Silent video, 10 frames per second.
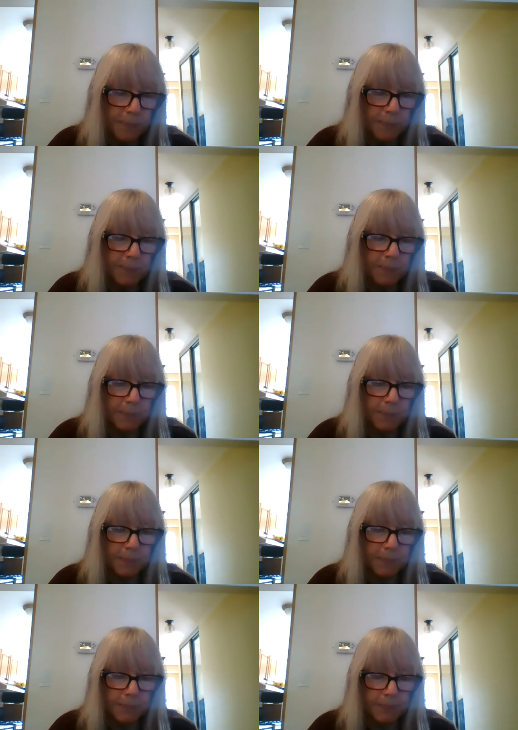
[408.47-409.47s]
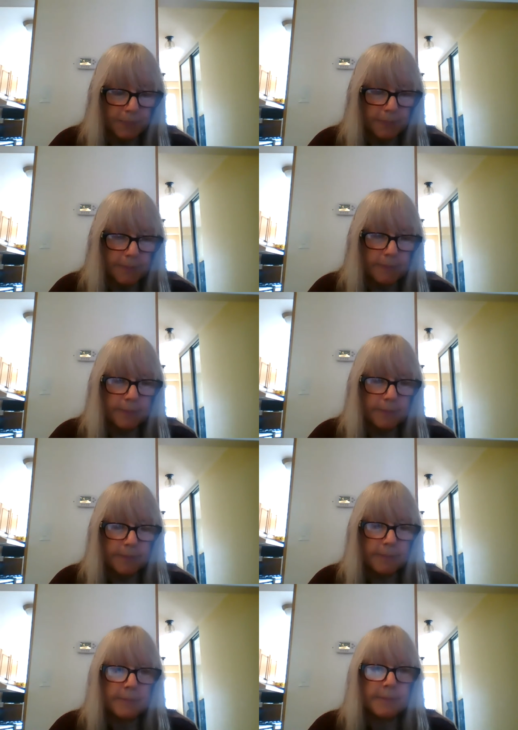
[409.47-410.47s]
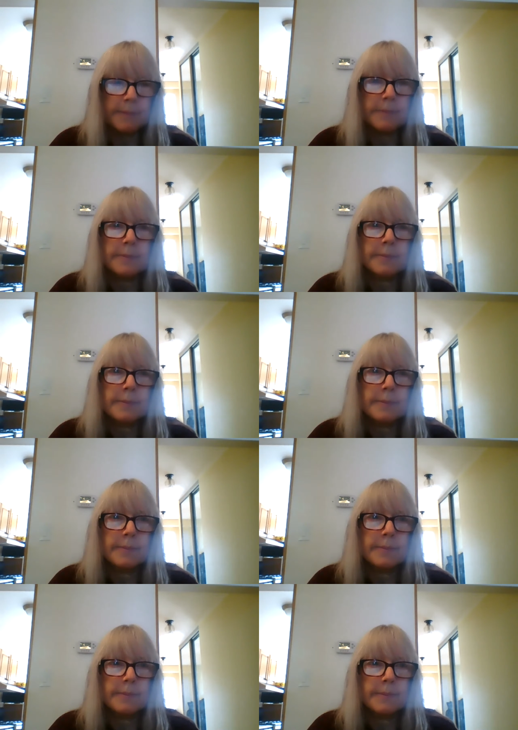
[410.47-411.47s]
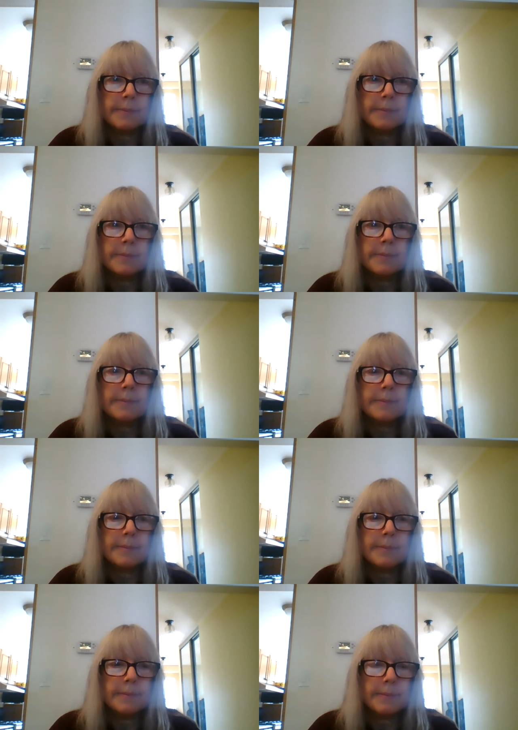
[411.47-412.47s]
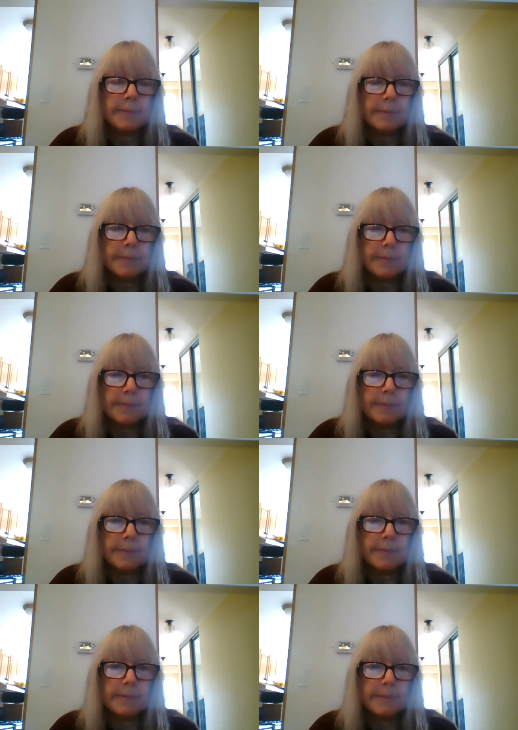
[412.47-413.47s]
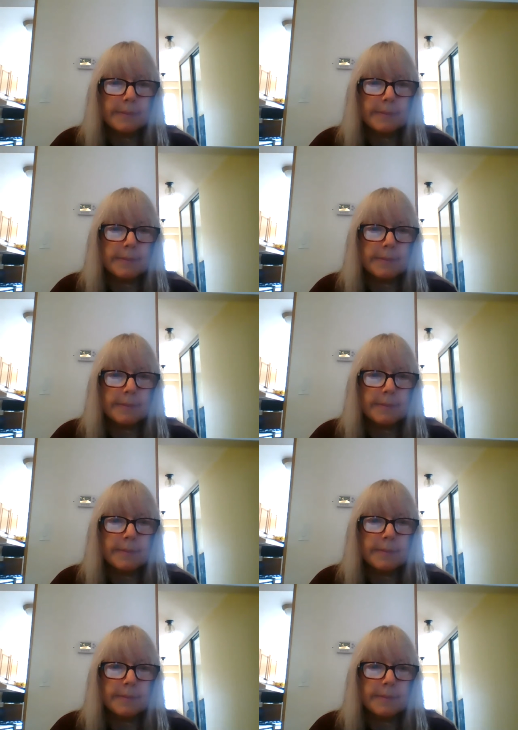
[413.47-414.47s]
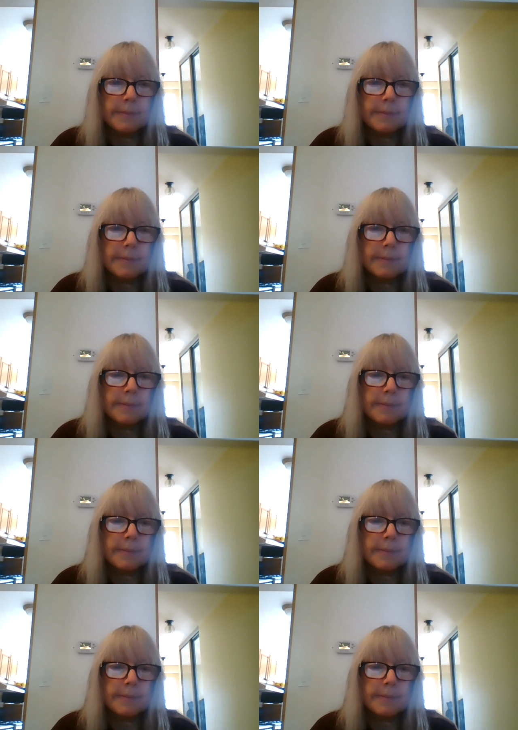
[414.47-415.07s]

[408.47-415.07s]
(silence)